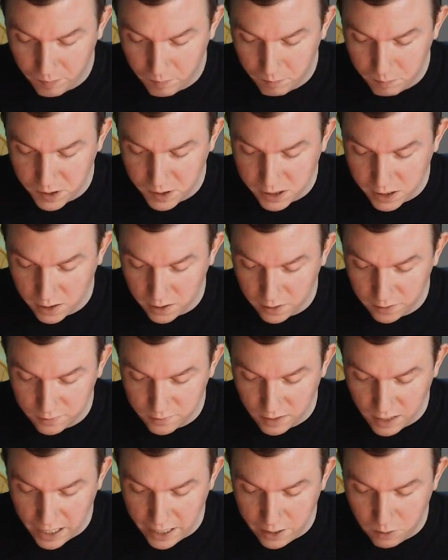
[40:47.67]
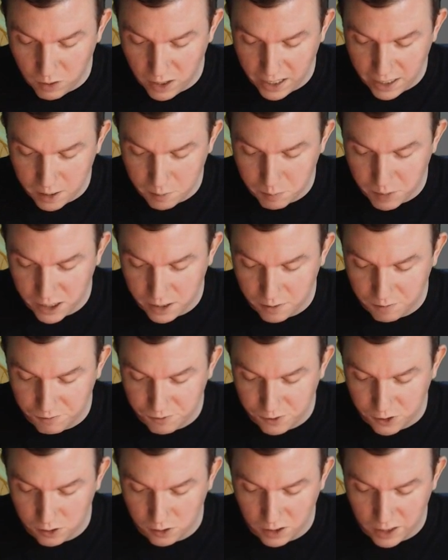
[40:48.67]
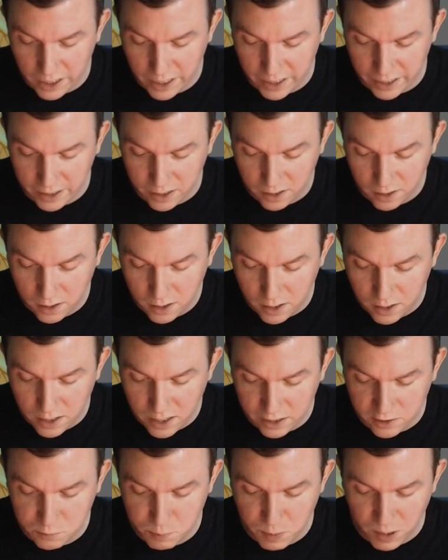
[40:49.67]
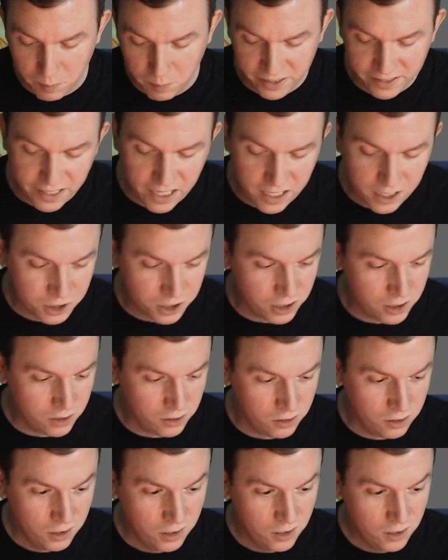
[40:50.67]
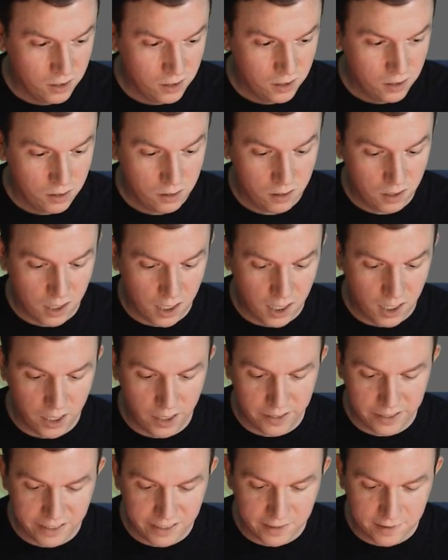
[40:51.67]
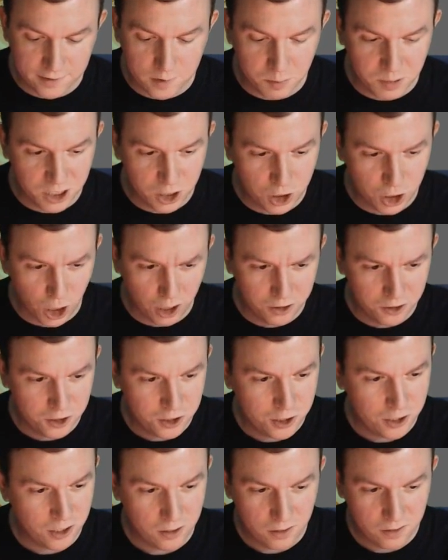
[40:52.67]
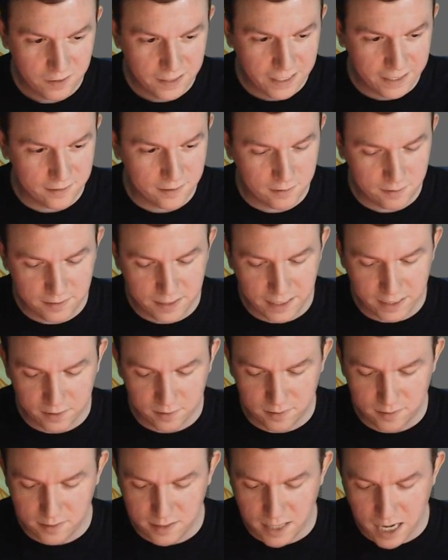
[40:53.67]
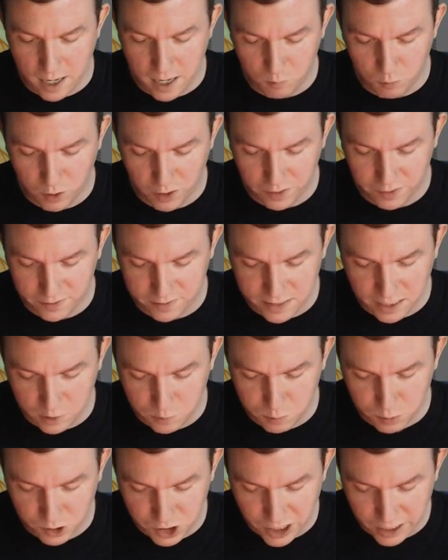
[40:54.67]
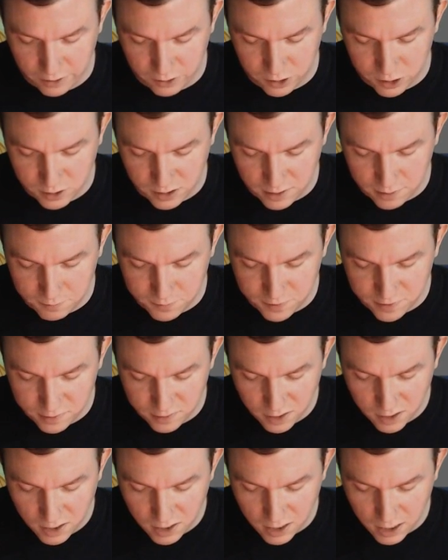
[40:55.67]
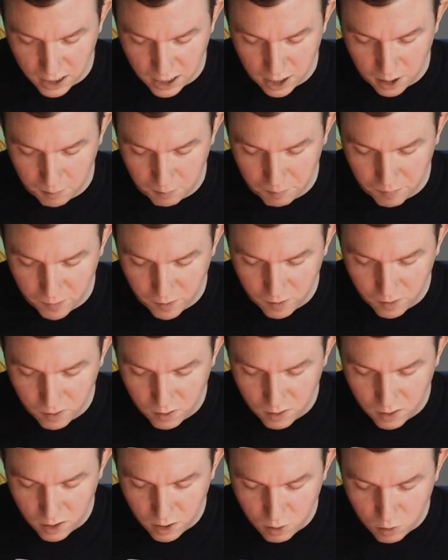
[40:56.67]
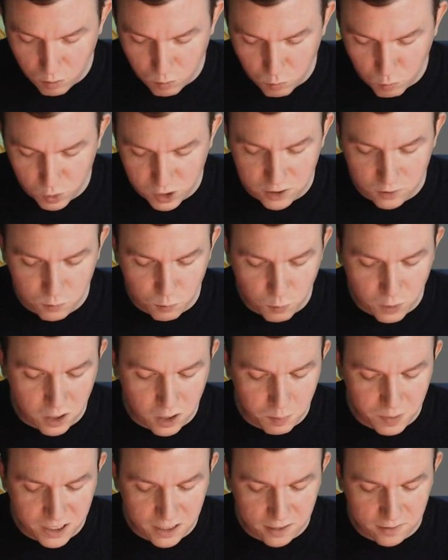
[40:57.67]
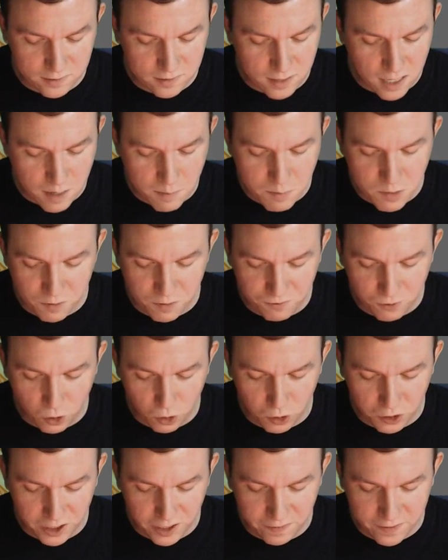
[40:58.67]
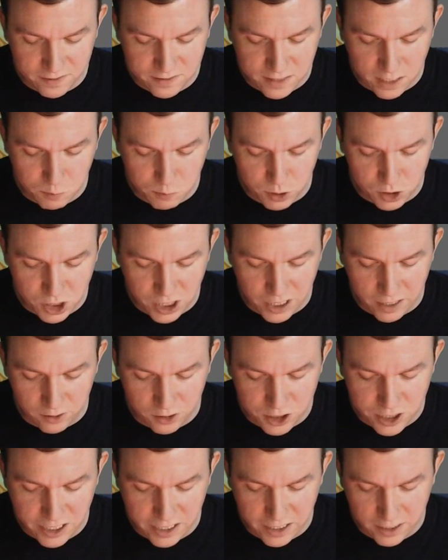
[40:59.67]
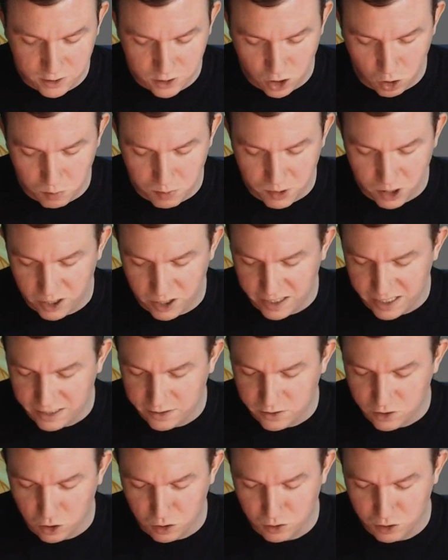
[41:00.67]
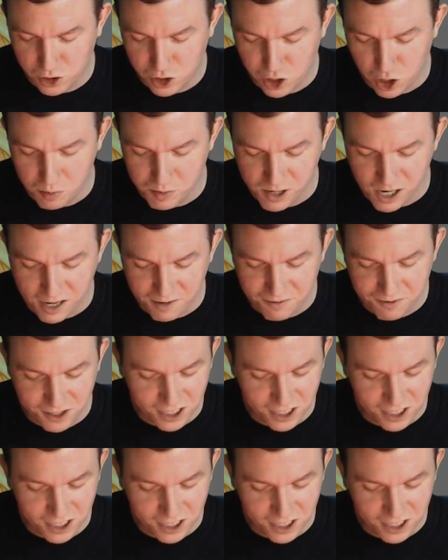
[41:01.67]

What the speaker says: because I don't want anybody to feel like experimentation needs to be judged. That's not where the sketchbook challenge lives. Which is weird because I'm going to fold in the sketchbook challenge to Inktober, and Inktober I feel